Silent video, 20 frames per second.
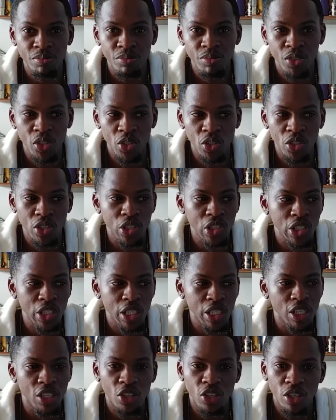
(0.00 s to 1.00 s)
So,
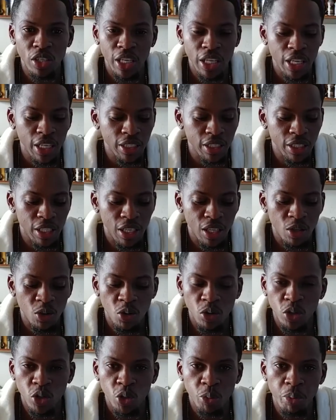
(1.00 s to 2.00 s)
you know, I got a
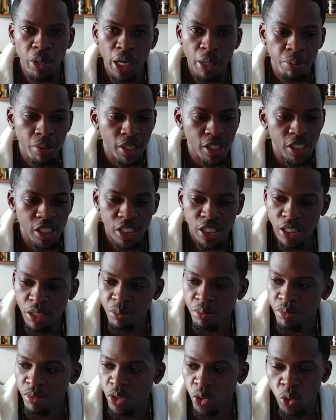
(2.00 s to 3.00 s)
whole new piping system,